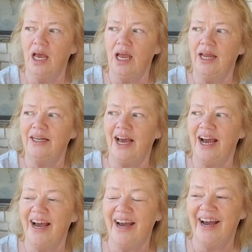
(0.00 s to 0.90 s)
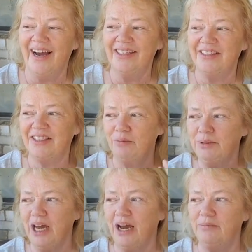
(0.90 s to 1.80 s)
And
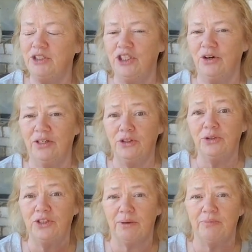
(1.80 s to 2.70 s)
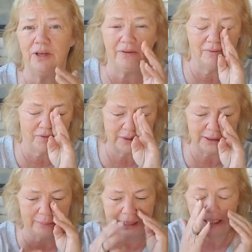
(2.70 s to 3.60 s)
sometimes, I'll do something for
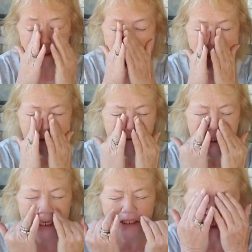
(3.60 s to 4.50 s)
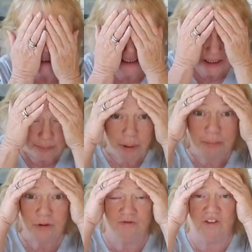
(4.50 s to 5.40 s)
somebody like the other night, and Jesse's like,
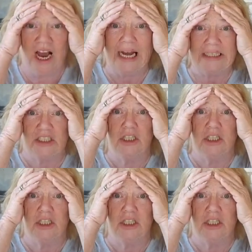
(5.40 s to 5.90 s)
Mom, you've got to